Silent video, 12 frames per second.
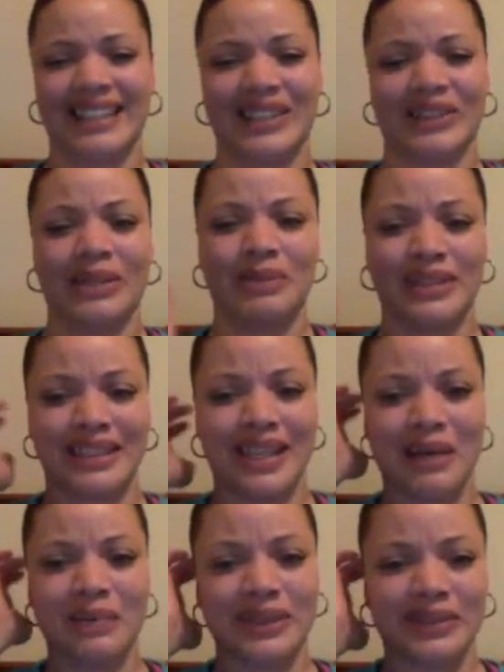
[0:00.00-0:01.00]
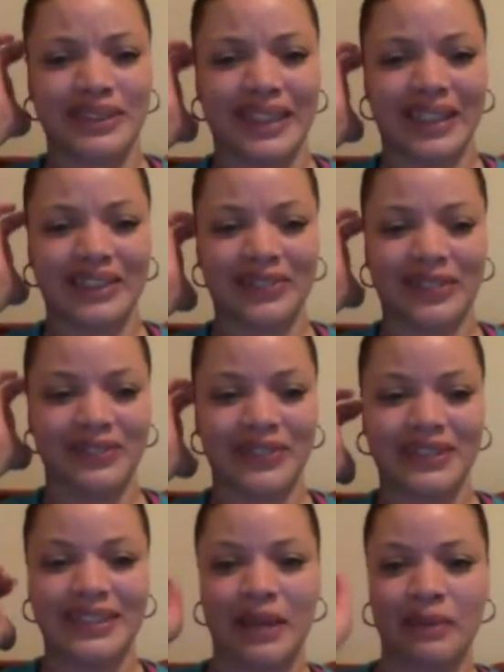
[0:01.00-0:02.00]
I know. I'm so scared for the
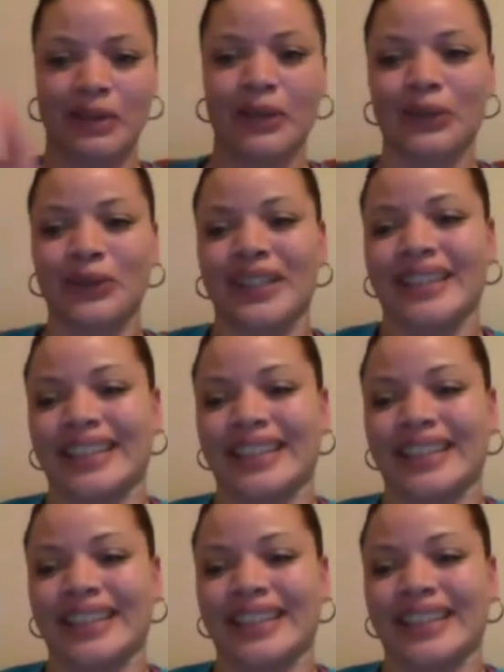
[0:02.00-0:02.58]
first time go.